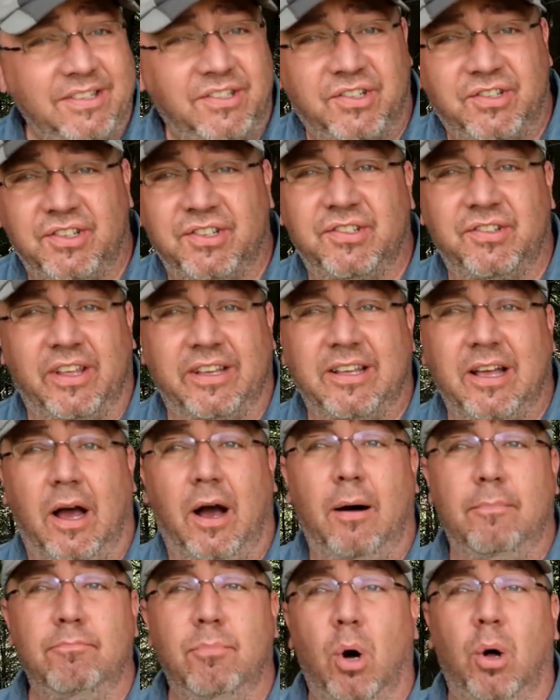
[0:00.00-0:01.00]
It's just like
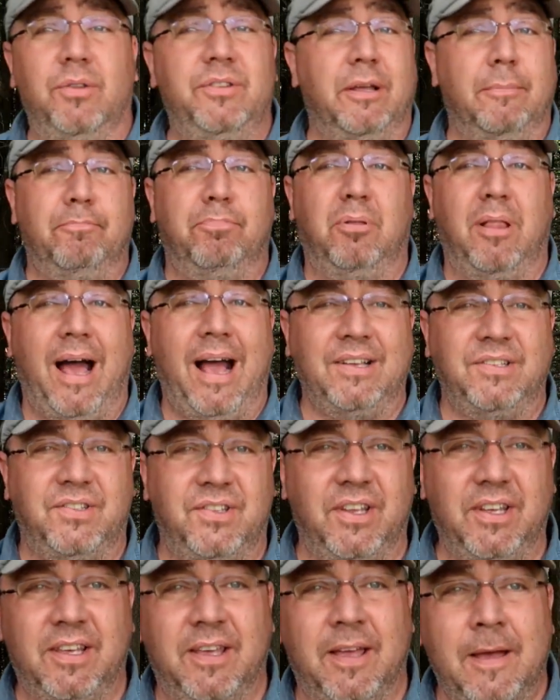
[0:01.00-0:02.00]
a molded
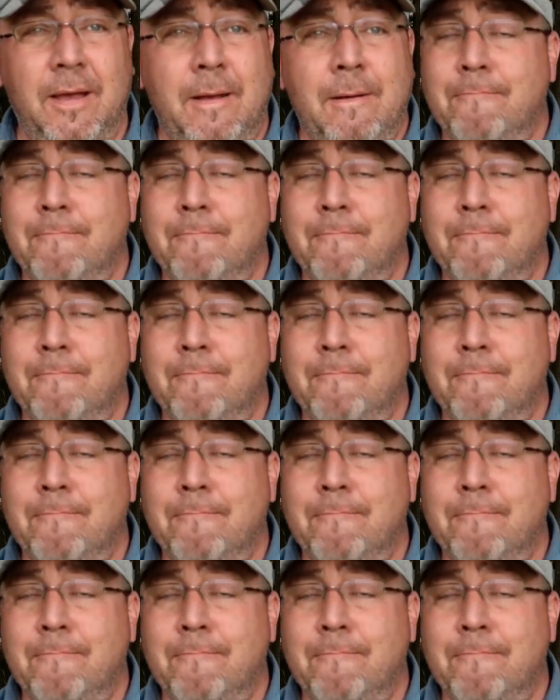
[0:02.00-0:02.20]
plastic.